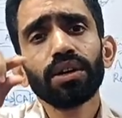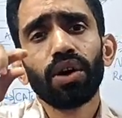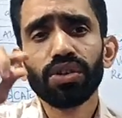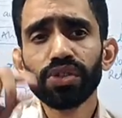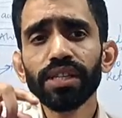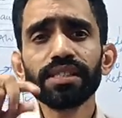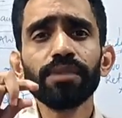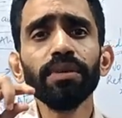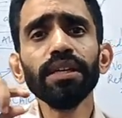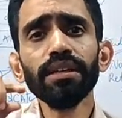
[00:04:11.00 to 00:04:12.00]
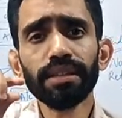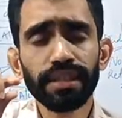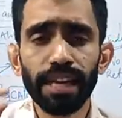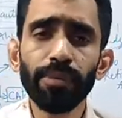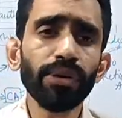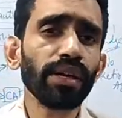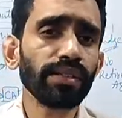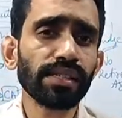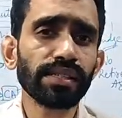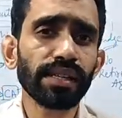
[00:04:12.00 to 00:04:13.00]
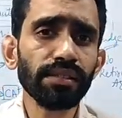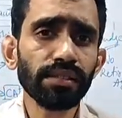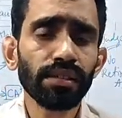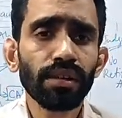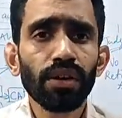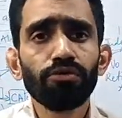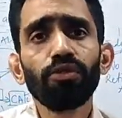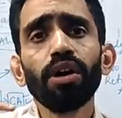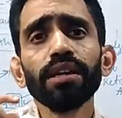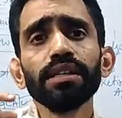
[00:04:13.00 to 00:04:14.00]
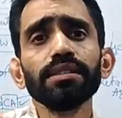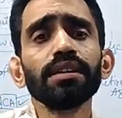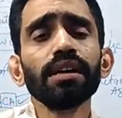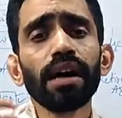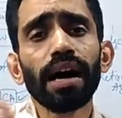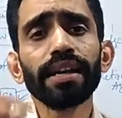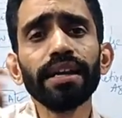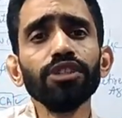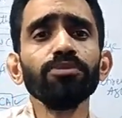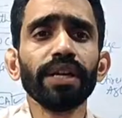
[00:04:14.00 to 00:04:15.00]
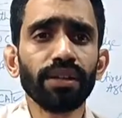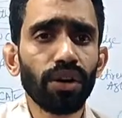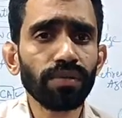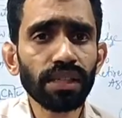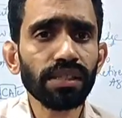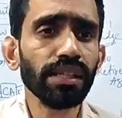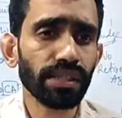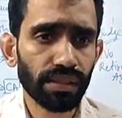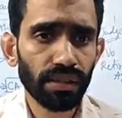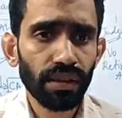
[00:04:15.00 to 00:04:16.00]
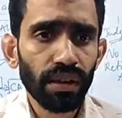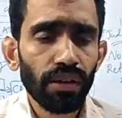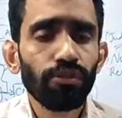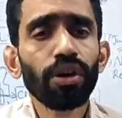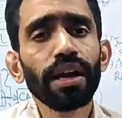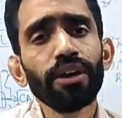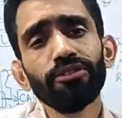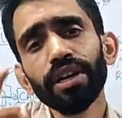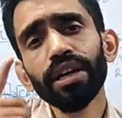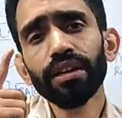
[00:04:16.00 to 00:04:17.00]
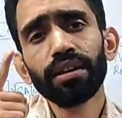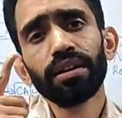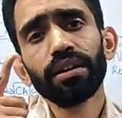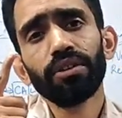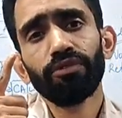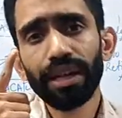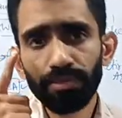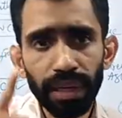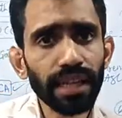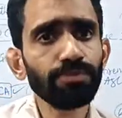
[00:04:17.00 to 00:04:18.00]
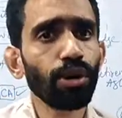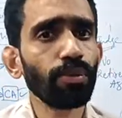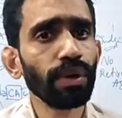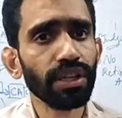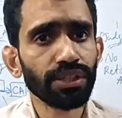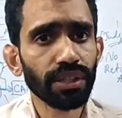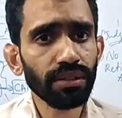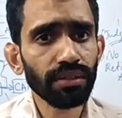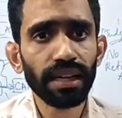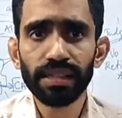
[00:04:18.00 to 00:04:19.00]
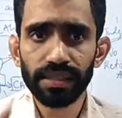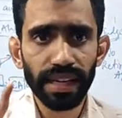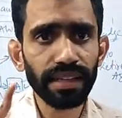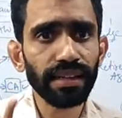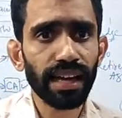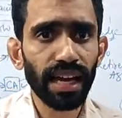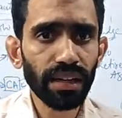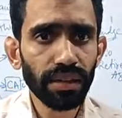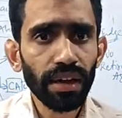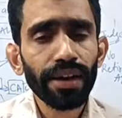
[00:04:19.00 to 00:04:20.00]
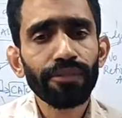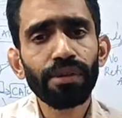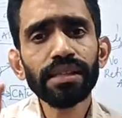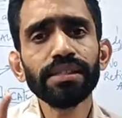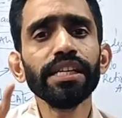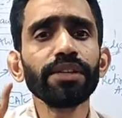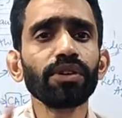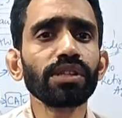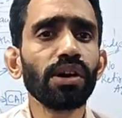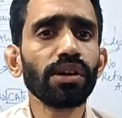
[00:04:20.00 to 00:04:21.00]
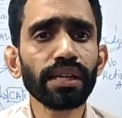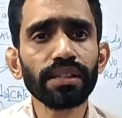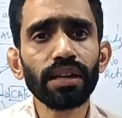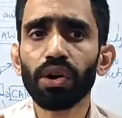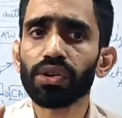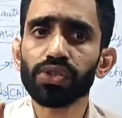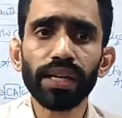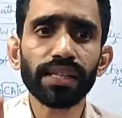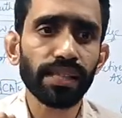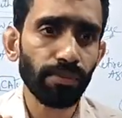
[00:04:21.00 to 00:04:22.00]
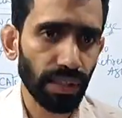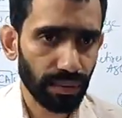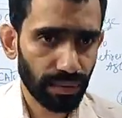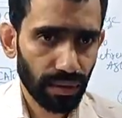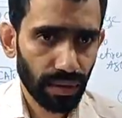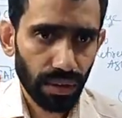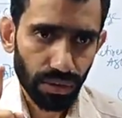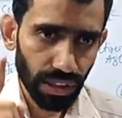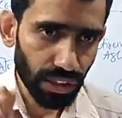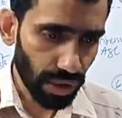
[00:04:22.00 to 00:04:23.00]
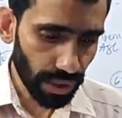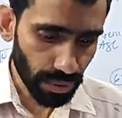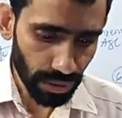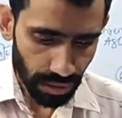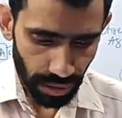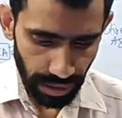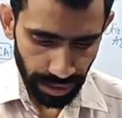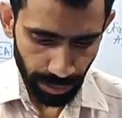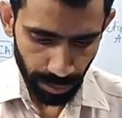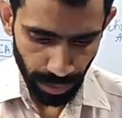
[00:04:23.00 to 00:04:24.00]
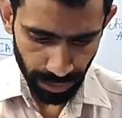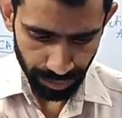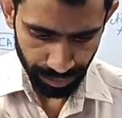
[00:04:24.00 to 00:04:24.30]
Constituent Assembly came into existence, what is the arrangement of the seats? For every 1 million population, that is 10 lakh, one seat was allotted in the Constituent Assembly. So this you have to remember.